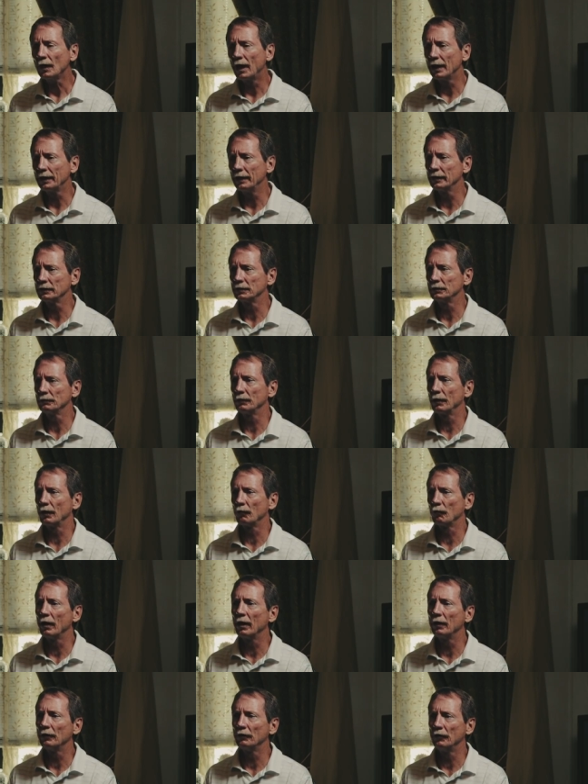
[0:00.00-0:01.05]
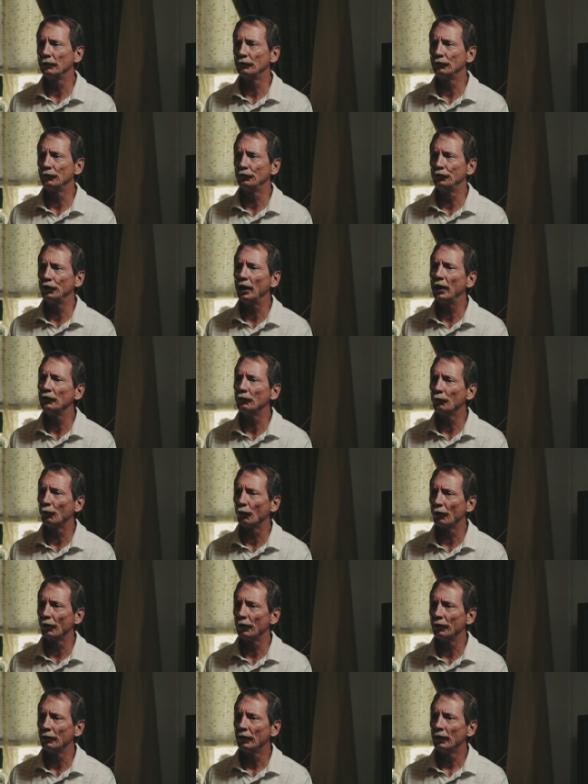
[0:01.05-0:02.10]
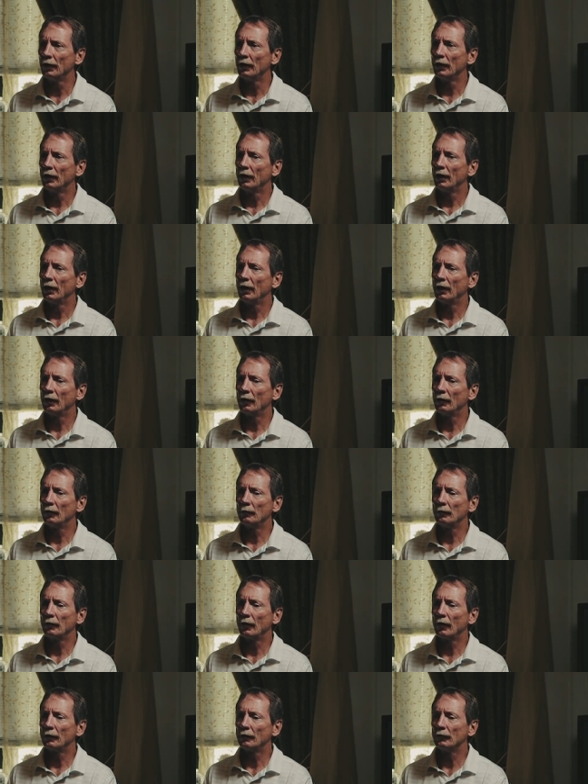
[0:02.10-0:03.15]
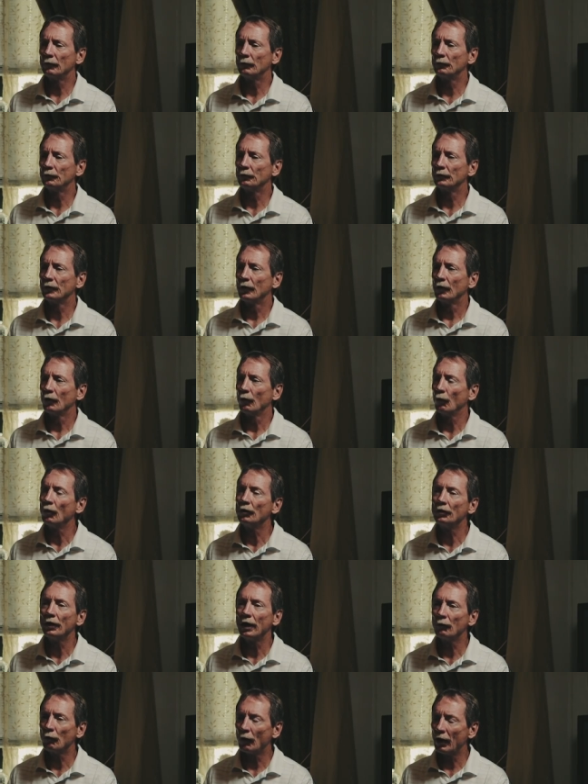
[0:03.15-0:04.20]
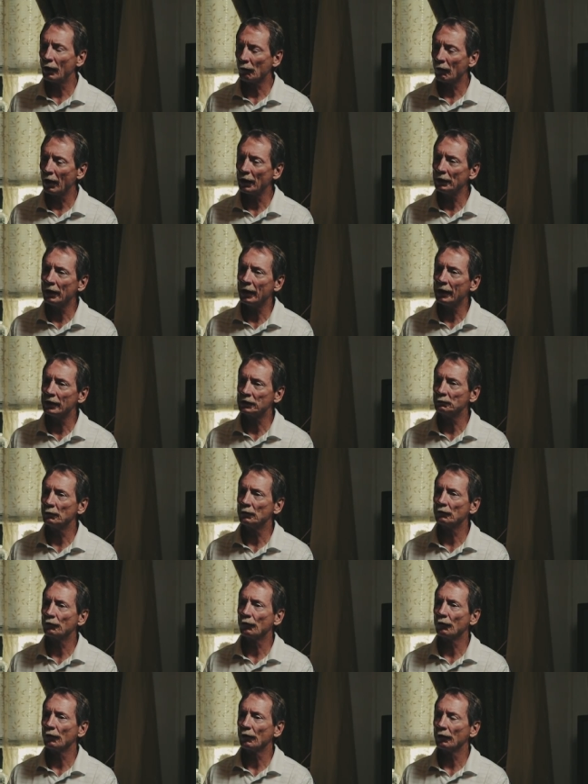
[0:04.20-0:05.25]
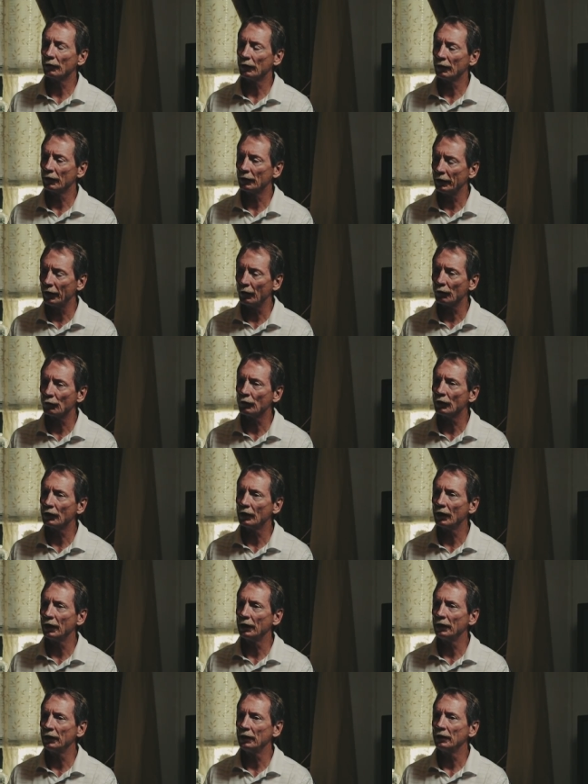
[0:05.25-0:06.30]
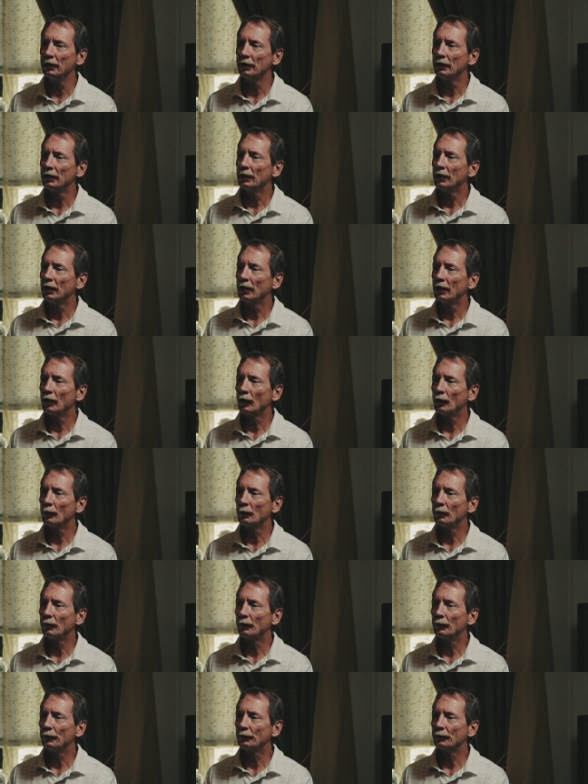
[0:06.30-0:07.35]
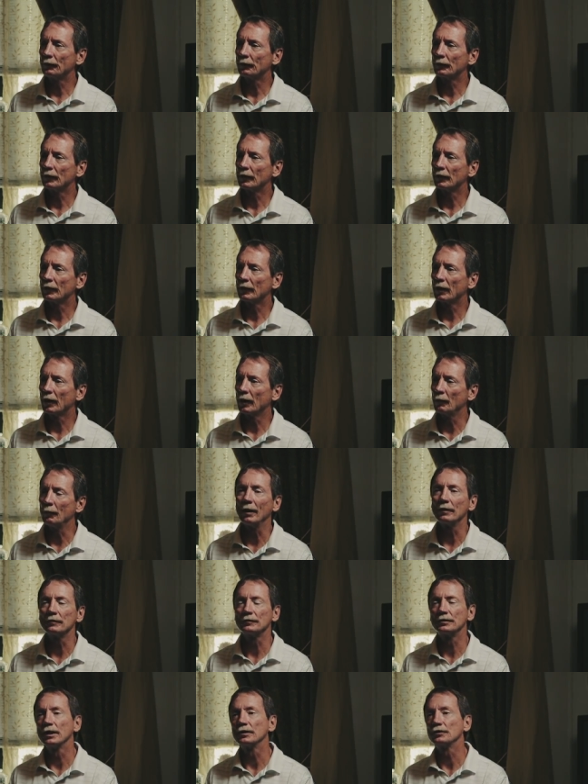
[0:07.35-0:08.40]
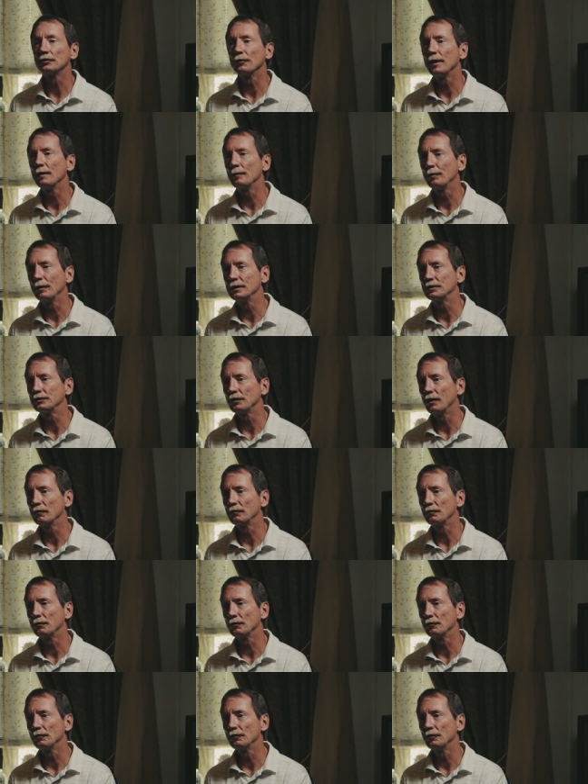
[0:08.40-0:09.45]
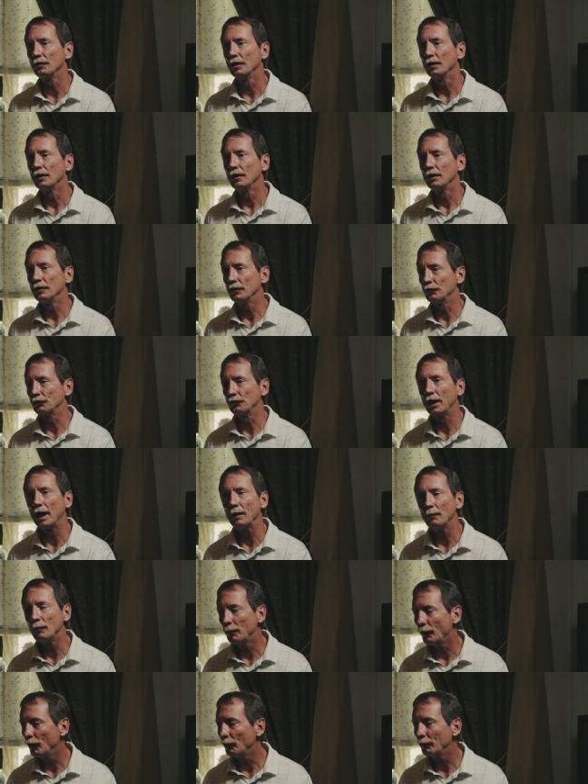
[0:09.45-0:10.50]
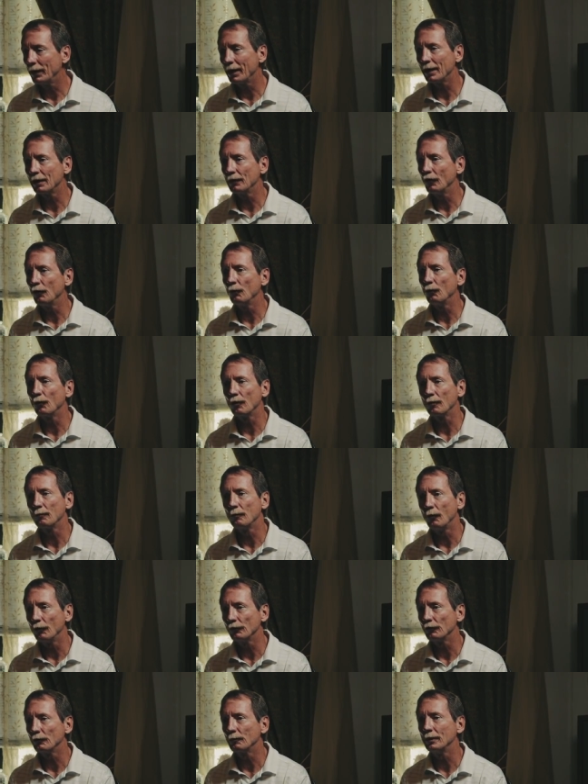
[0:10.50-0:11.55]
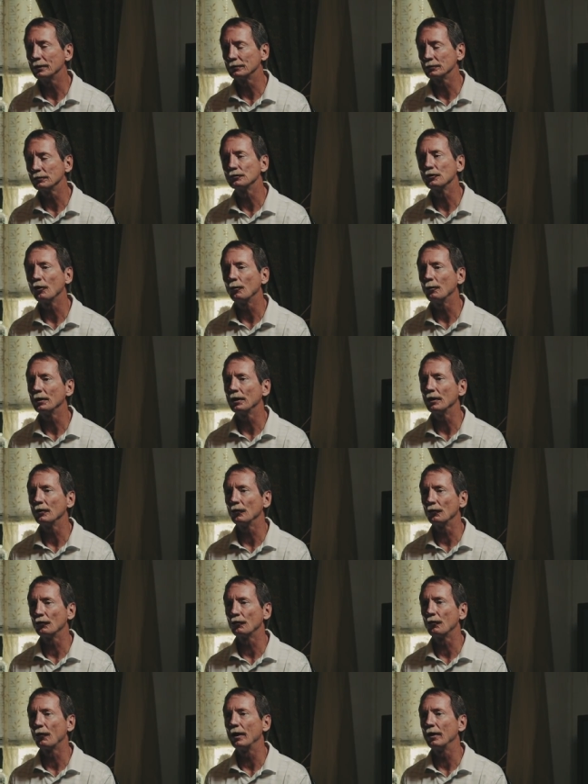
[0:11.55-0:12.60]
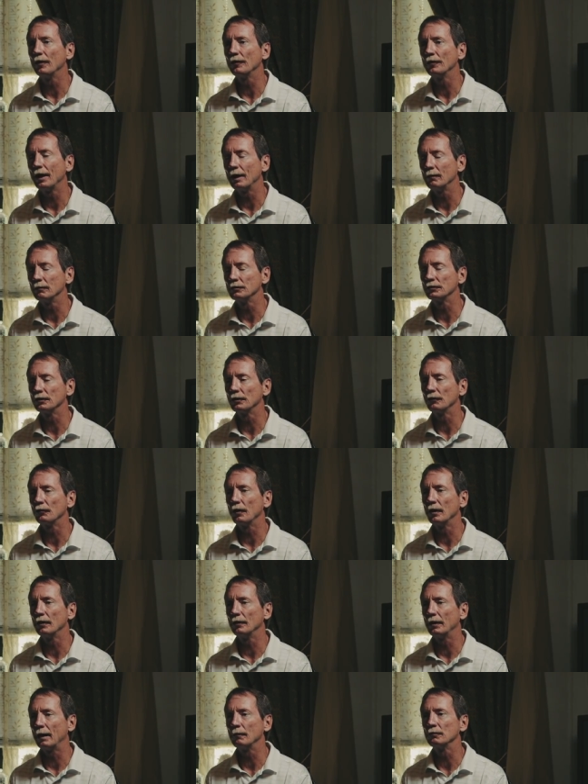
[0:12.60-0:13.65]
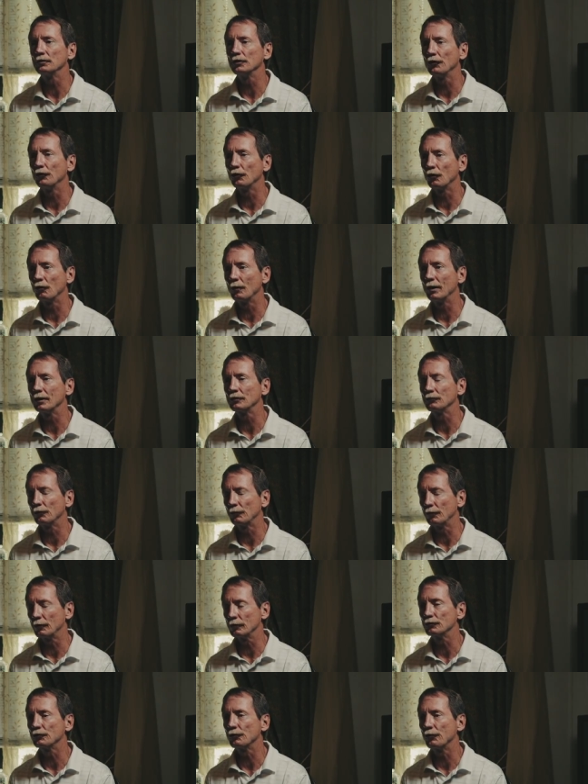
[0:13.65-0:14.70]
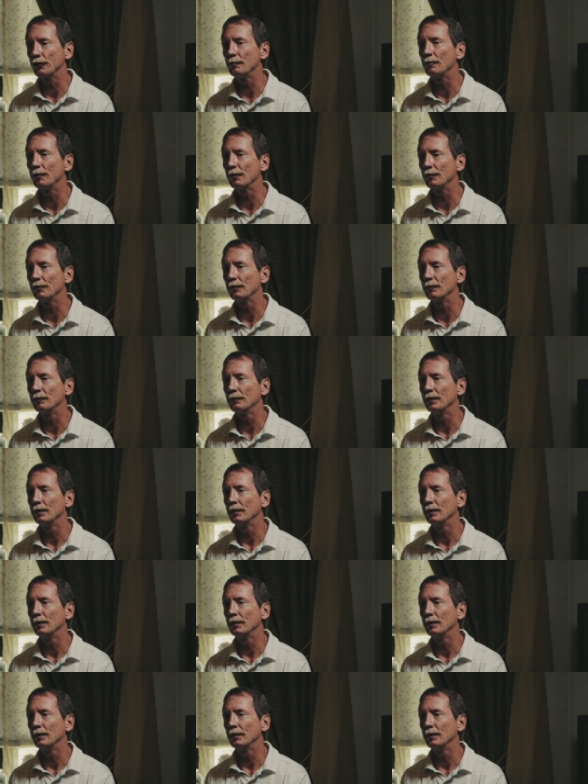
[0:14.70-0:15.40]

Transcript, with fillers: I guess around January, um, one day while writing the estimate for uh, an elderly lady, um, about six or eight police officers just came upon me out of nowhere, pointing their pistols, told me to get on the ground that I was uh, that I was under arrest for first degree murder.